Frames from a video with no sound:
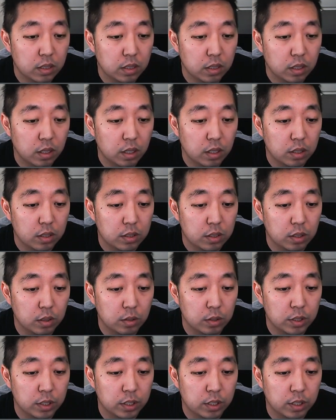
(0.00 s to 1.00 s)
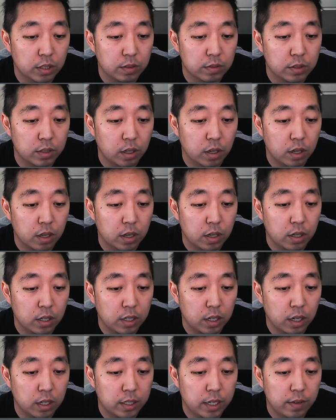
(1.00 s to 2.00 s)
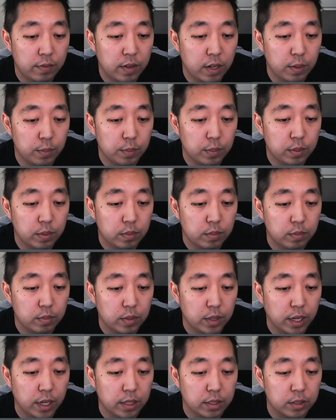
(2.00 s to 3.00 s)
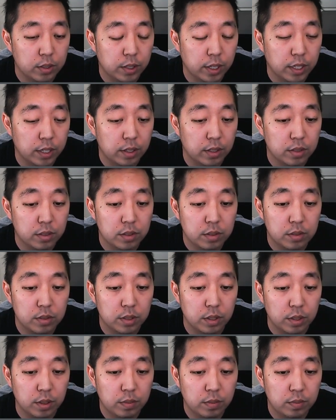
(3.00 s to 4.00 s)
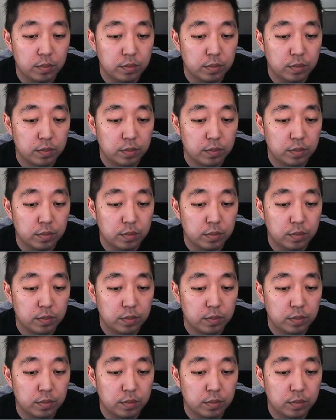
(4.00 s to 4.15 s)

all solution curves are concave up. Yeah, it's greater than zero.